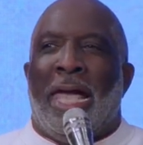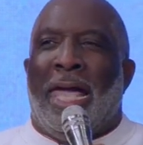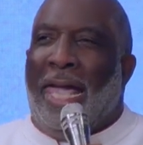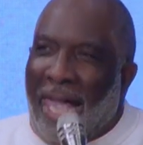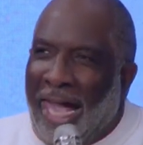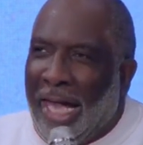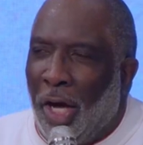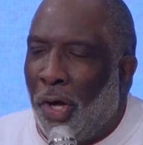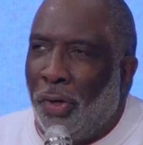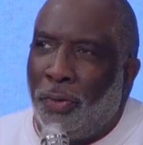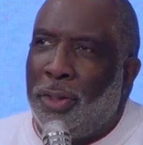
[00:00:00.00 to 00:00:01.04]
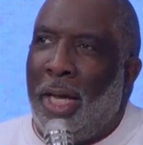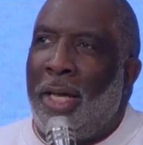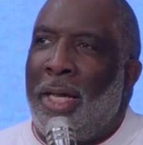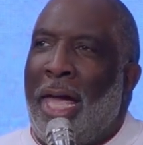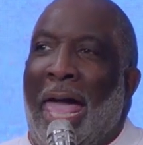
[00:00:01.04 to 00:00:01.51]
healed
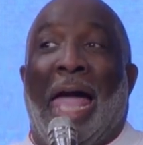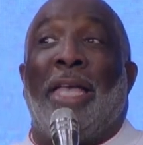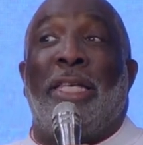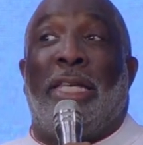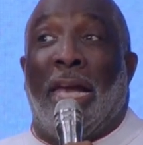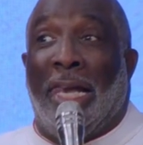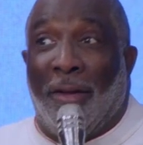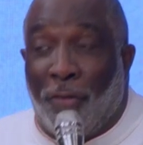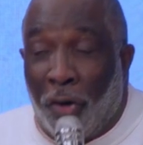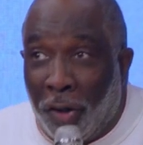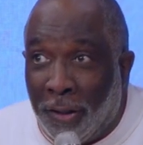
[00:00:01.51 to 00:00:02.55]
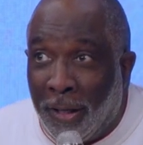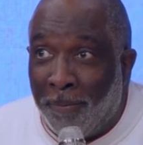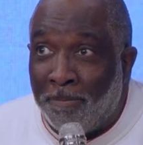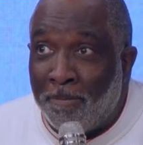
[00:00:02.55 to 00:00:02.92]
and delivered.